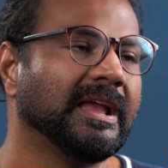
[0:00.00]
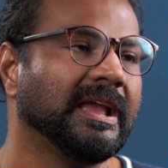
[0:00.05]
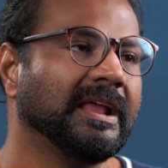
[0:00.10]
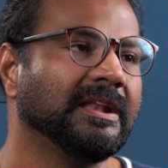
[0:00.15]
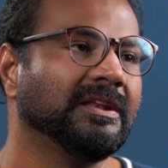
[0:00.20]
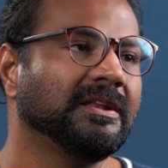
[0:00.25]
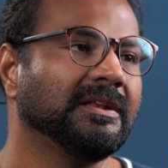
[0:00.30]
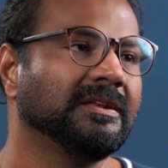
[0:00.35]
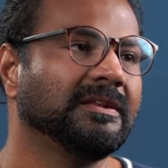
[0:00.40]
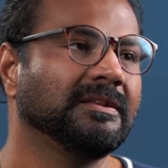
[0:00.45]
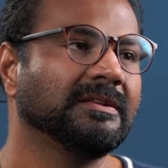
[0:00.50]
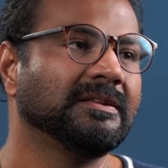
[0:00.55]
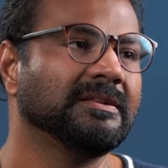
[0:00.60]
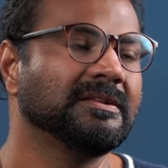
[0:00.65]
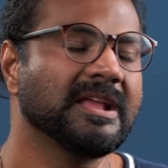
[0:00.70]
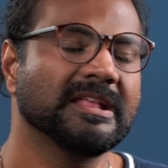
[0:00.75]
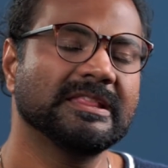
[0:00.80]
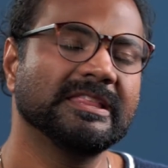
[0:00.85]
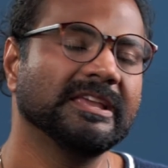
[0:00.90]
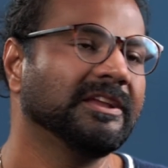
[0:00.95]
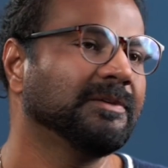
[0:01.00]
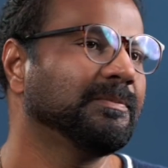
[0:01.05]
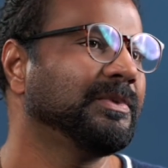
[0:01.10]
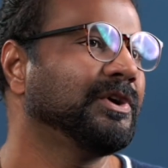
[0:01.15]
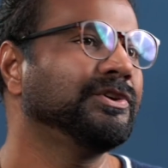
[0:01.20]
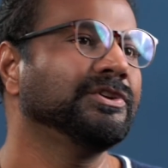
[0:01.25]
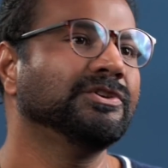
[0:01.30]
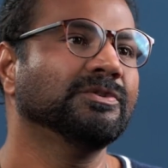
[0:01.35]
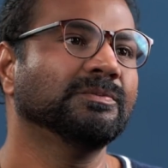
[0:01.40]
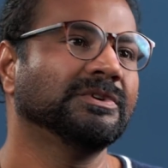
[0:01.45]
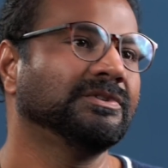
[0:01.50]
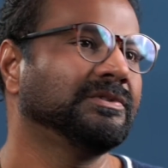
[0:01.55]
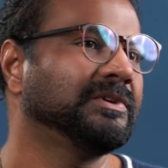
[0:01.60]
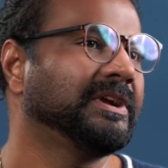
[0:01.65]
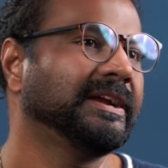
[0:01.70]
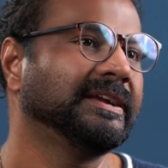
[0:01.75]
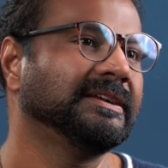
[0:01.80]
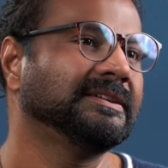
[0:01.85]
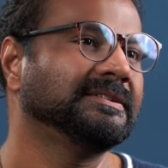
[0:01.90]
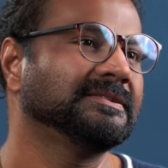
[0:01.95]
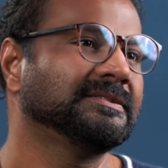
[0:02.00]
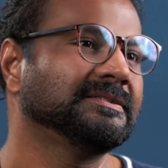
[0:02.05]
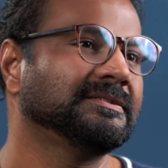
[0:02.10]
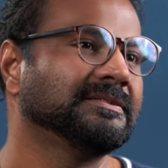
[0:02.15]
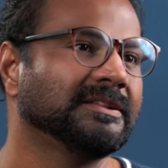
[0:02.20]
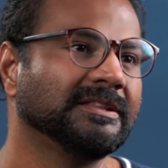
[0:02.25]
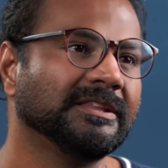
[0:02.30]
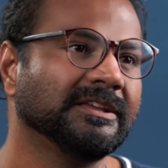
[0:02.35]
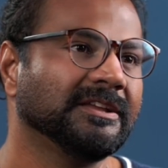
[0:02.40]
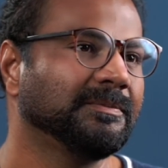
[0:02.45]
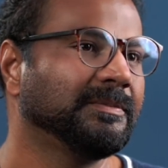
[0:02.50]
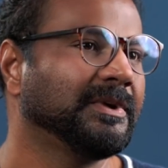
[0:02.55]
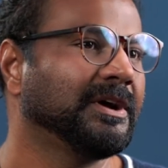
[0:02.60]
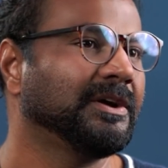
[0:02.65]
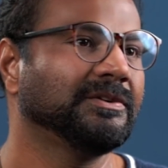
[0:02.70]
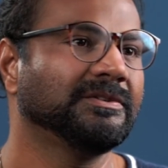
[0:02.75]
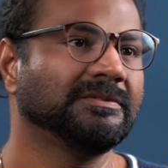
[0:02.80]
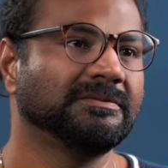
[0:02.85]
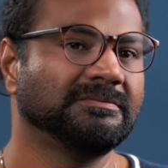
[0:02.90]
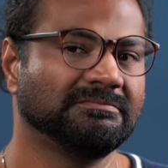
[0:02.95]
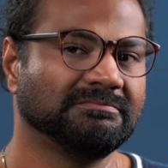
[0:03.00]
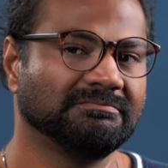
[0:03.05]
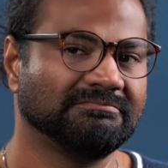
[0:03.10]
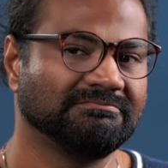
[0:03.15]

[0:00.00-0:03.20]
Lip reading: and nothing about human rights, nothing about